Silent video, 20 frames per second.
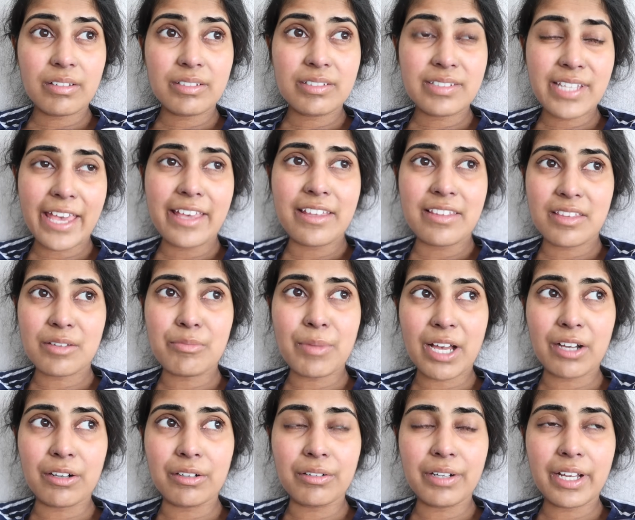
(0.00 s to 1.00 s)
take them
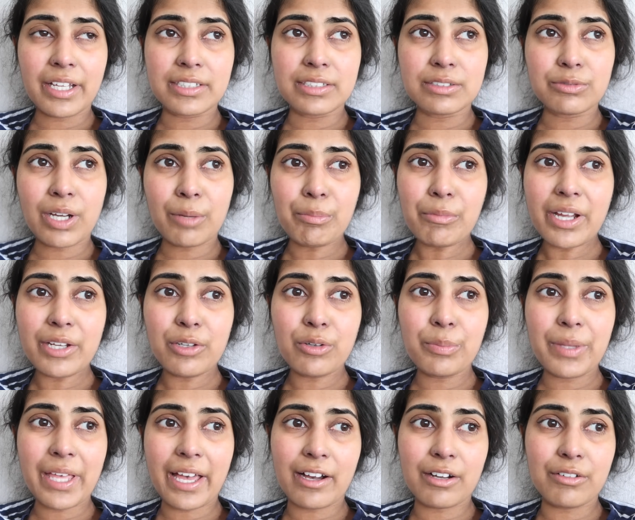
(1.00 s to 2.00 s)
out. And I might not
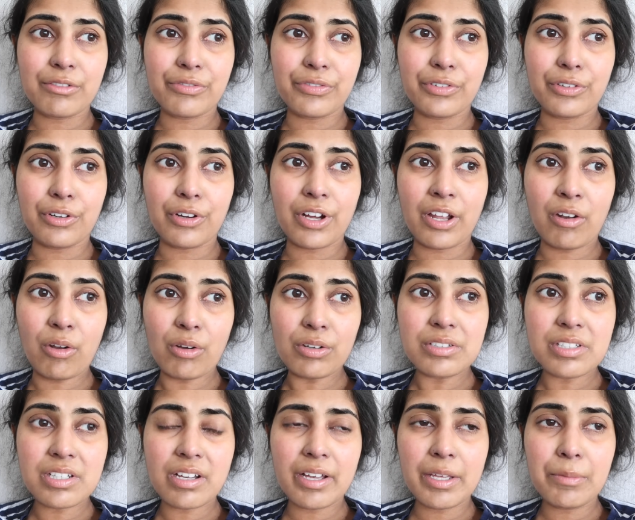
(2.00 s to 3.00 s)
be out for a long
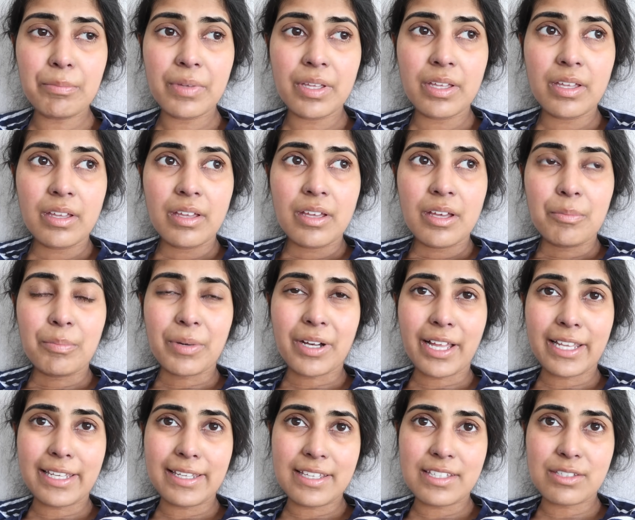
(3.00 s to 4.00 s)
time, but
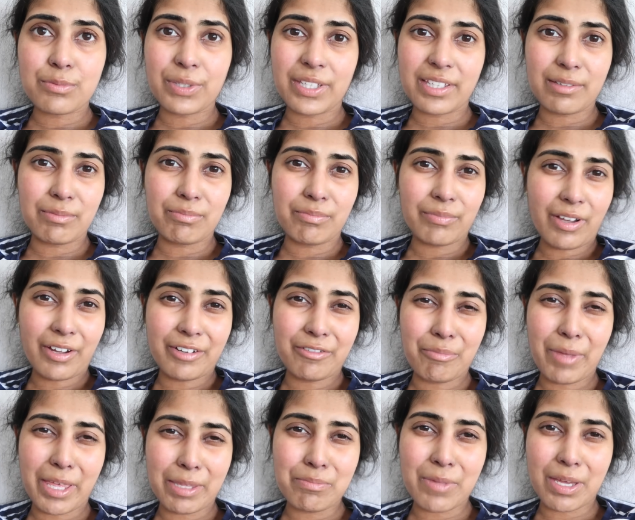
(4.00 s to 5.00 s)
at least we can kind of
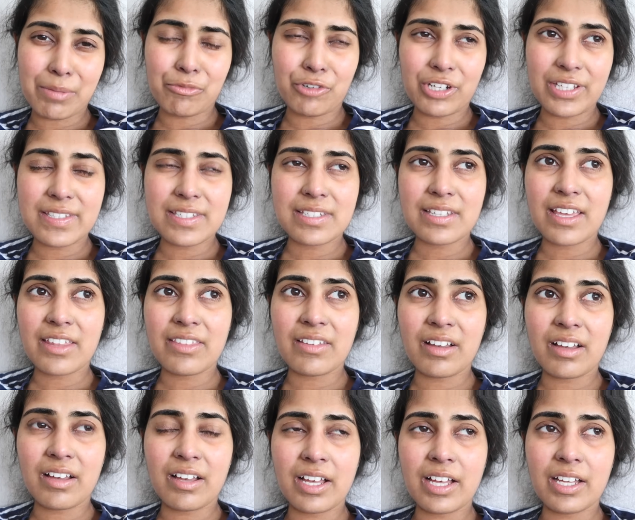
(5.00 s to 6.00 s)
make memories
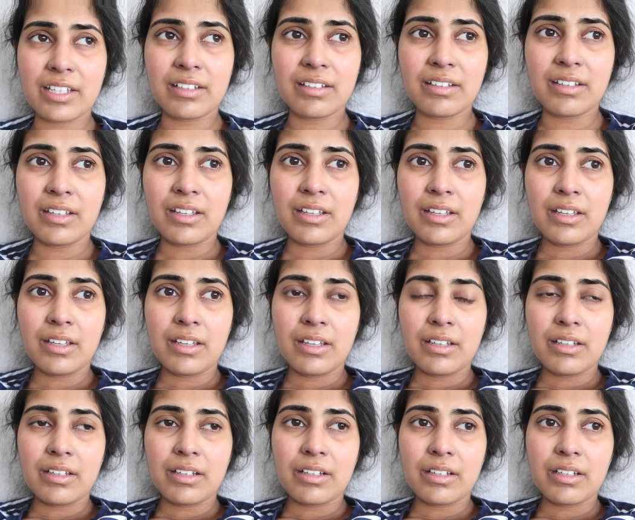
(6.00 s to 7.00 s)
together. And
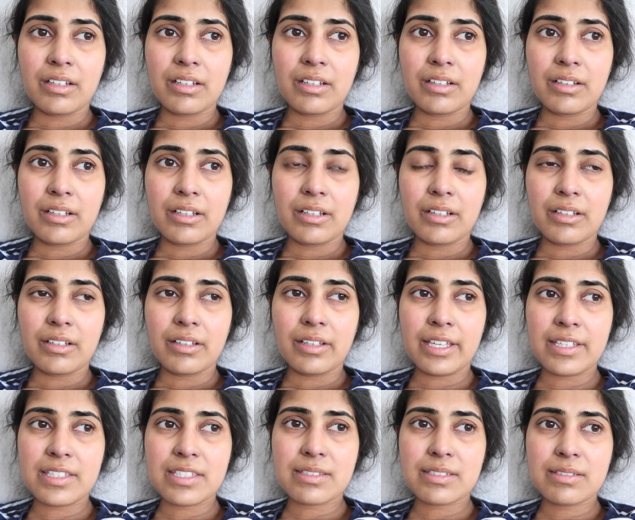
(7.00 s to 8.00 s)

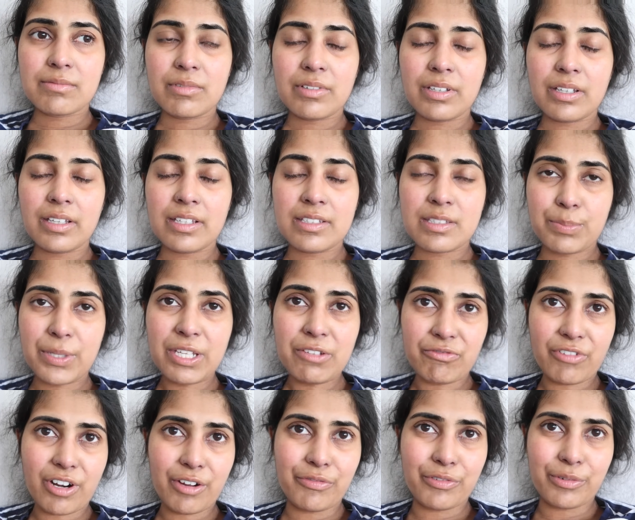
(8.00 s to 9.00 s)
it's been
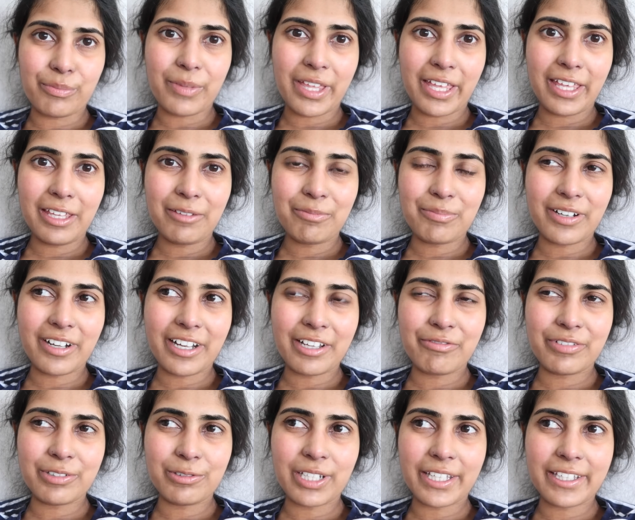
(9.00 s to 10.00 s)
rough for me, but I
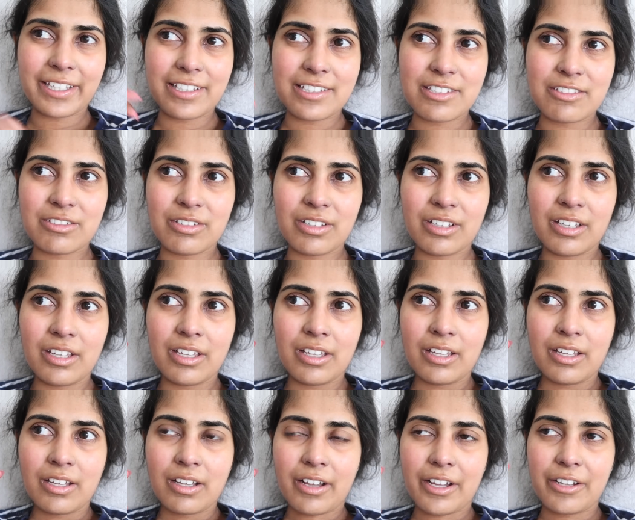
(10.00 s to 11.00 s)
feel like it's
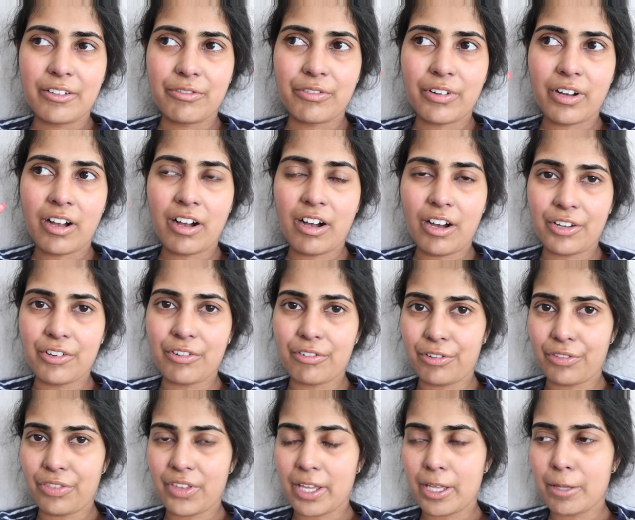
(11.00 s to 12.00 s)
kind of harder
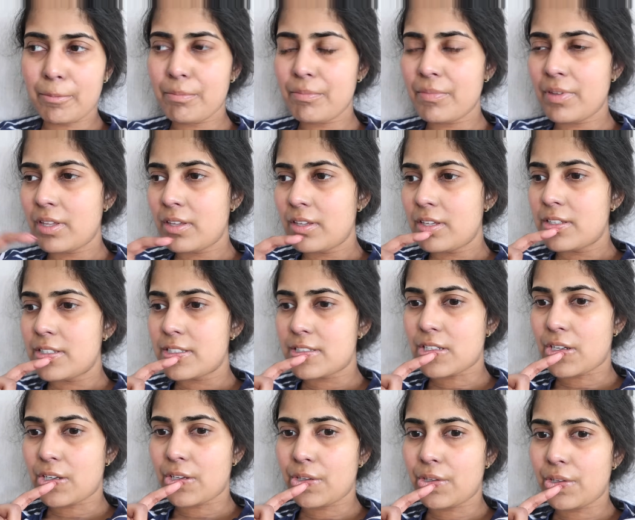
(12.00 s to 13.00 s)
on them.
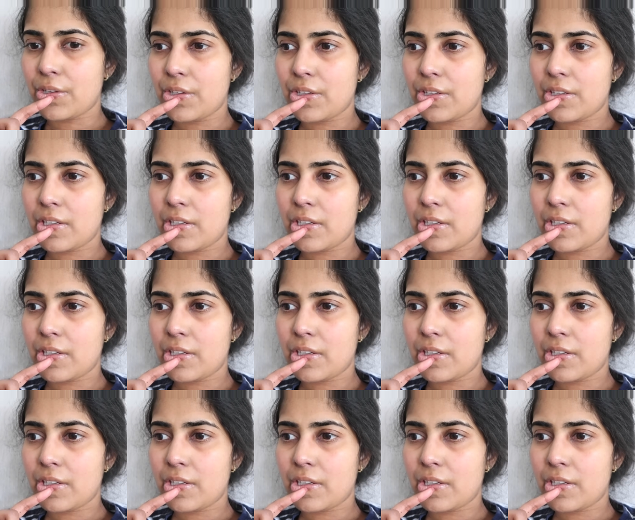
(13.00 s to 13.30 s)
So